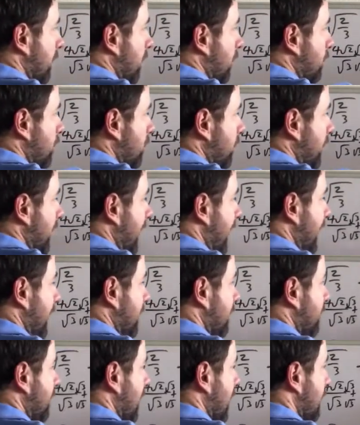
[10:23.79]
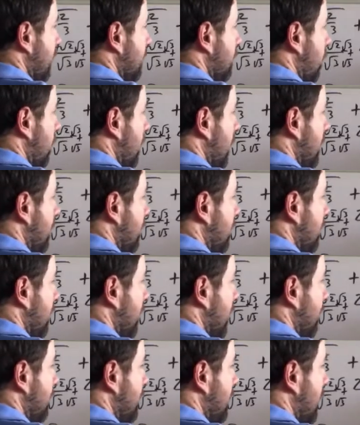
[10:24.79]
we go root x times 1, so we
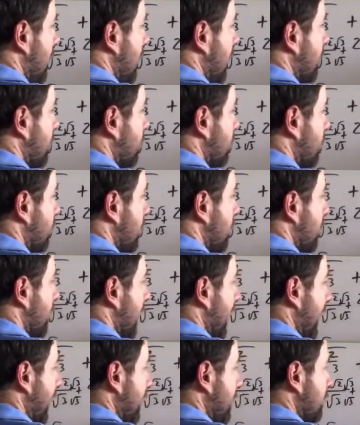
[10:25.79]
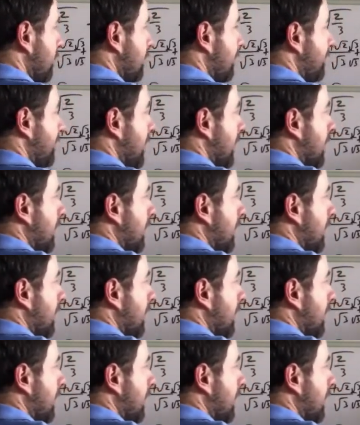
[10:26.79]
get plus root x.